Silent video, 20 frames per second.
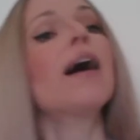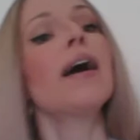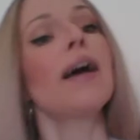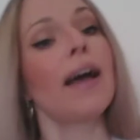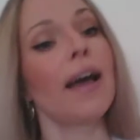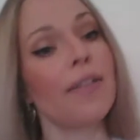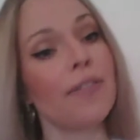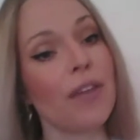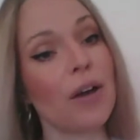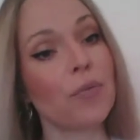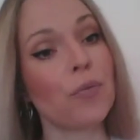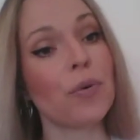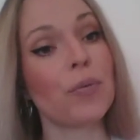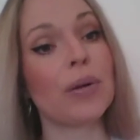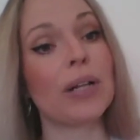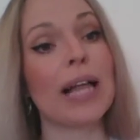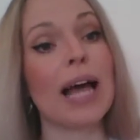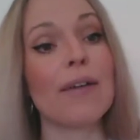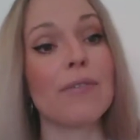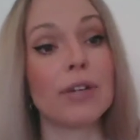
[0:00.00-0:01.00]
and then we
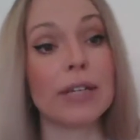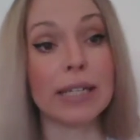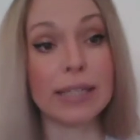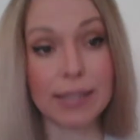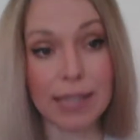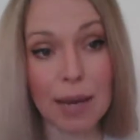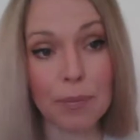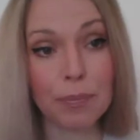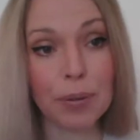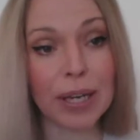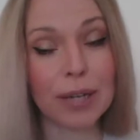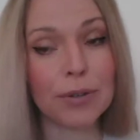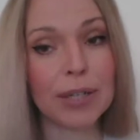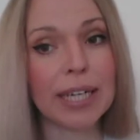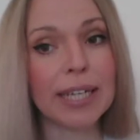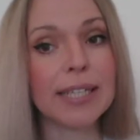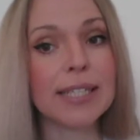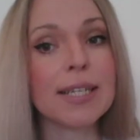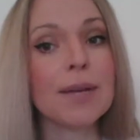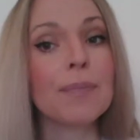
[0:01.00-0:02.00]
will have an exam
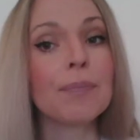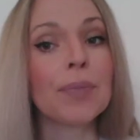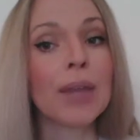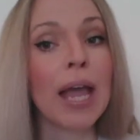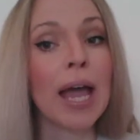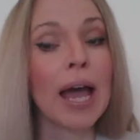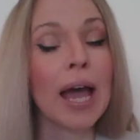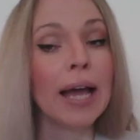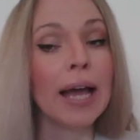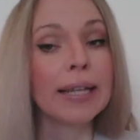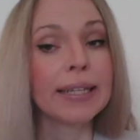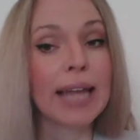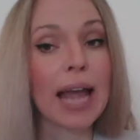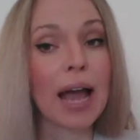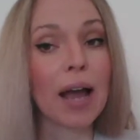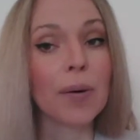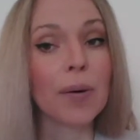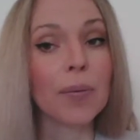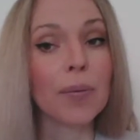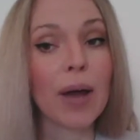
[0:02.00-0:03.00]
period.
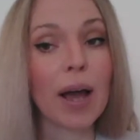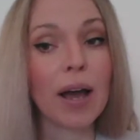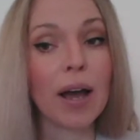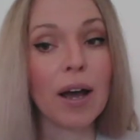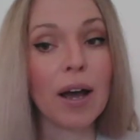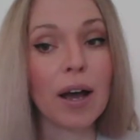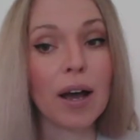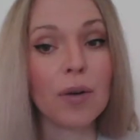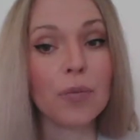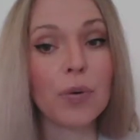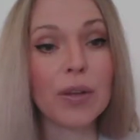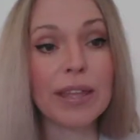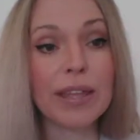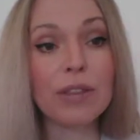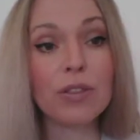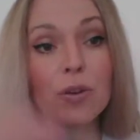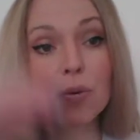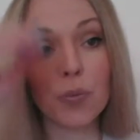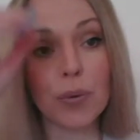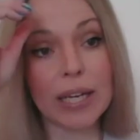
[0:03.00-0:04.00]
Now,
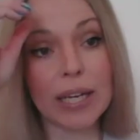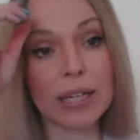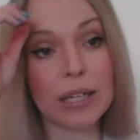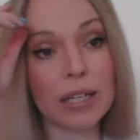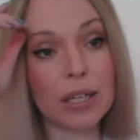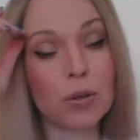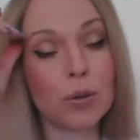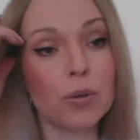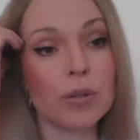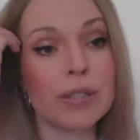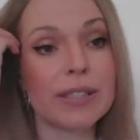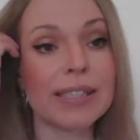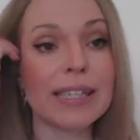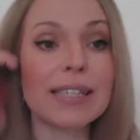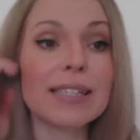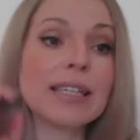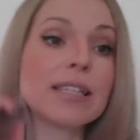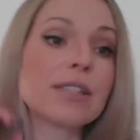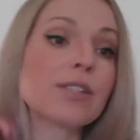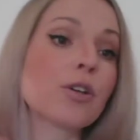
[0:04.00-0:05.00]
within the weekly
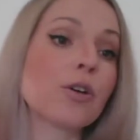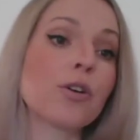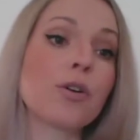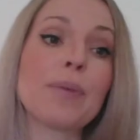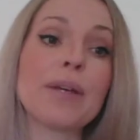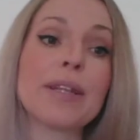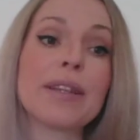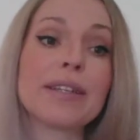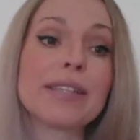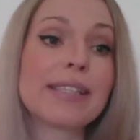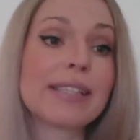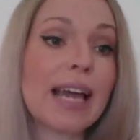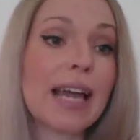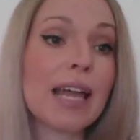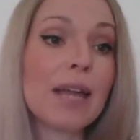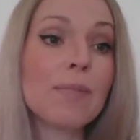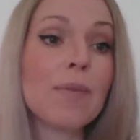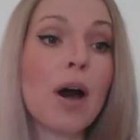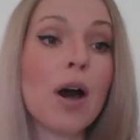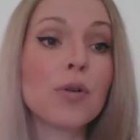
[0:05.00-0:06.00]
courses, it's going to be the
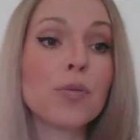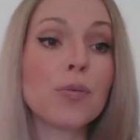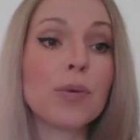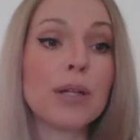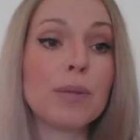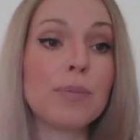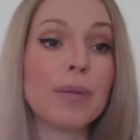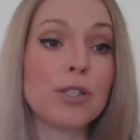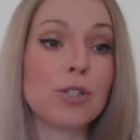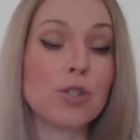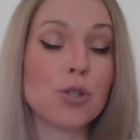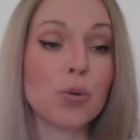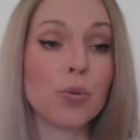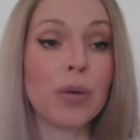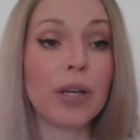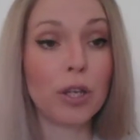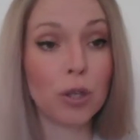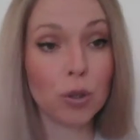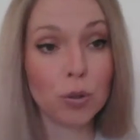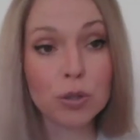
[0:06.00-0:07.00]
same. I will be
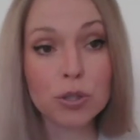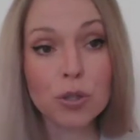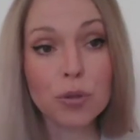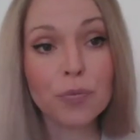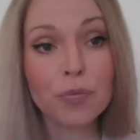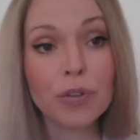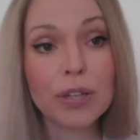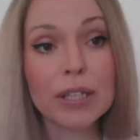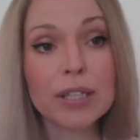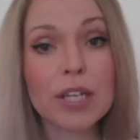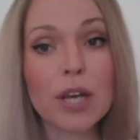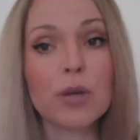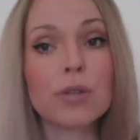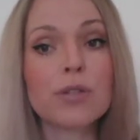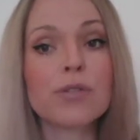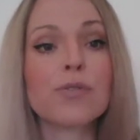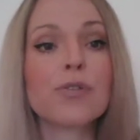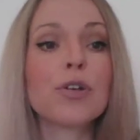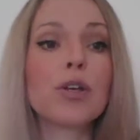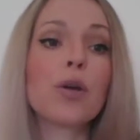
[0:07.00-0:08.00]
doing YouTube
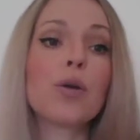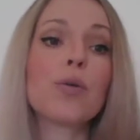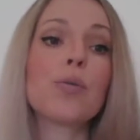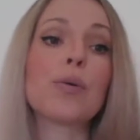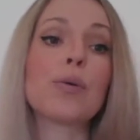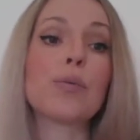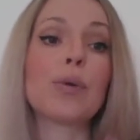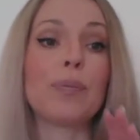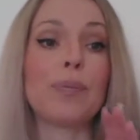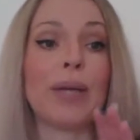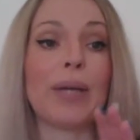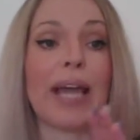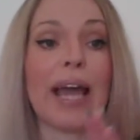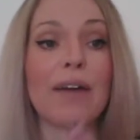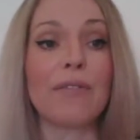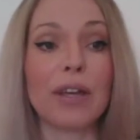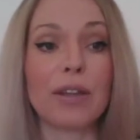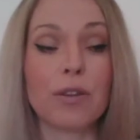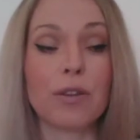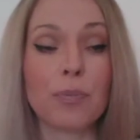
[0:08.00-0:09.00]
videos for you. We will be
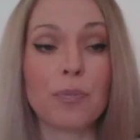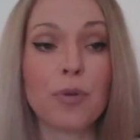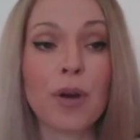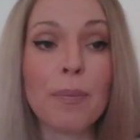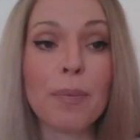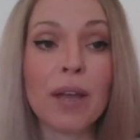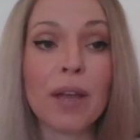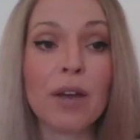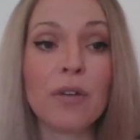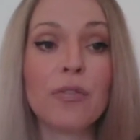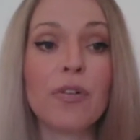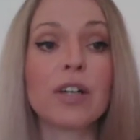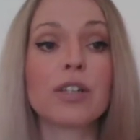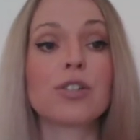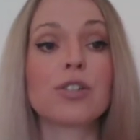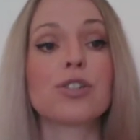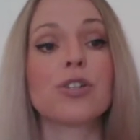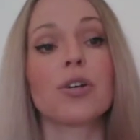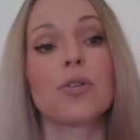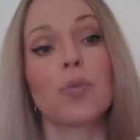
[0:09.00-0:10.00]
having the Premiere
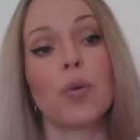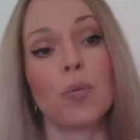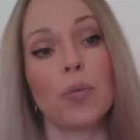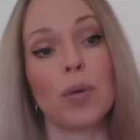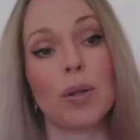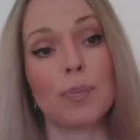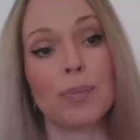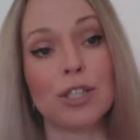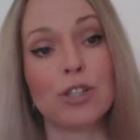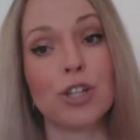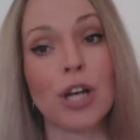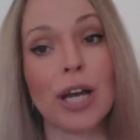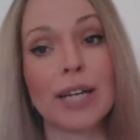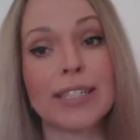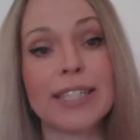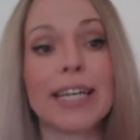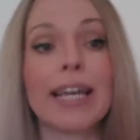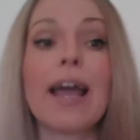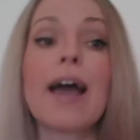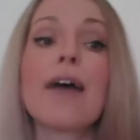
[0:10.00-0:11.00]
function. We will be
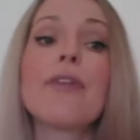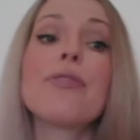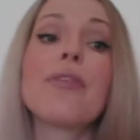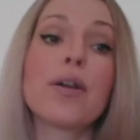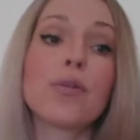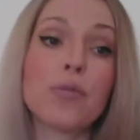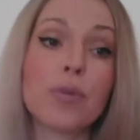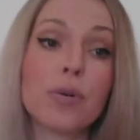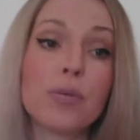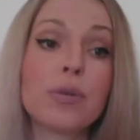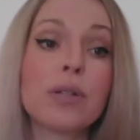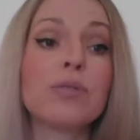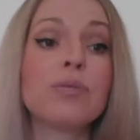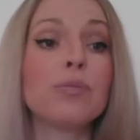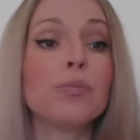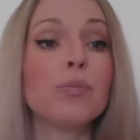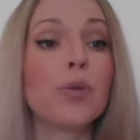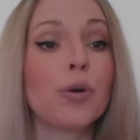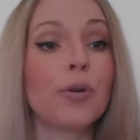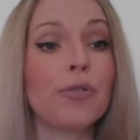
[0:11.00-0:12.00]
chatting, and then we will
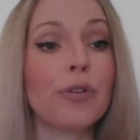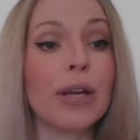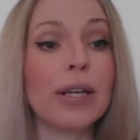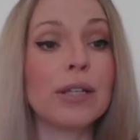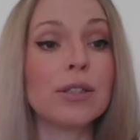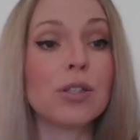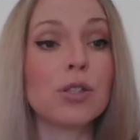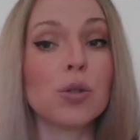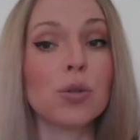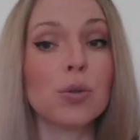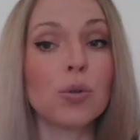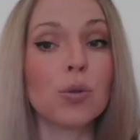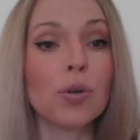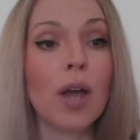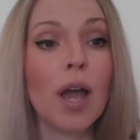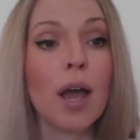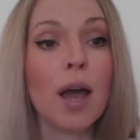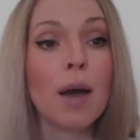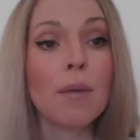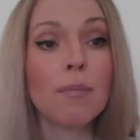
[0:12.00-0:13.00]
move into
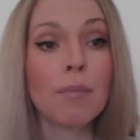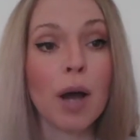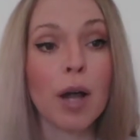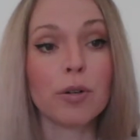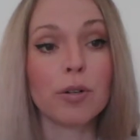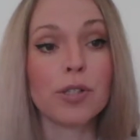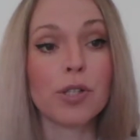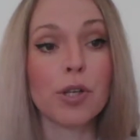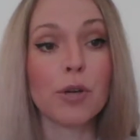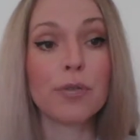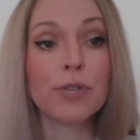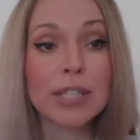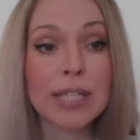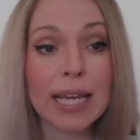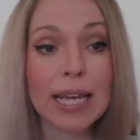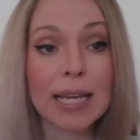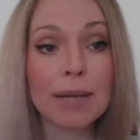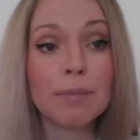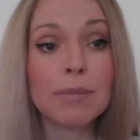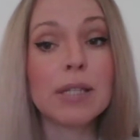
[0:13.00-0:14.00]
Microsoft
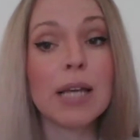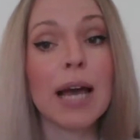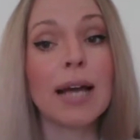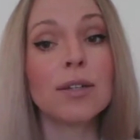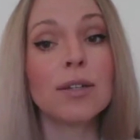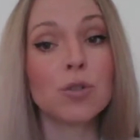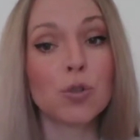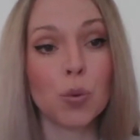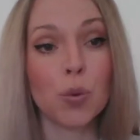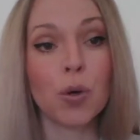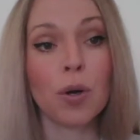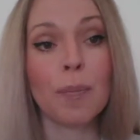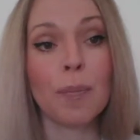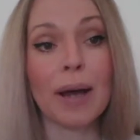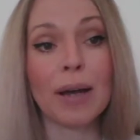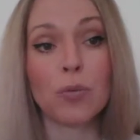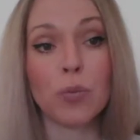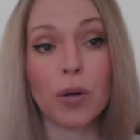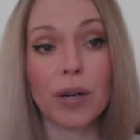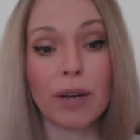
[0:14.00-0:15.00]
Teams and talk
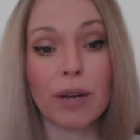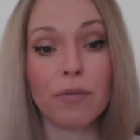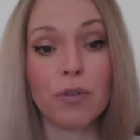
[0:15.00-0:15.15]
about whatever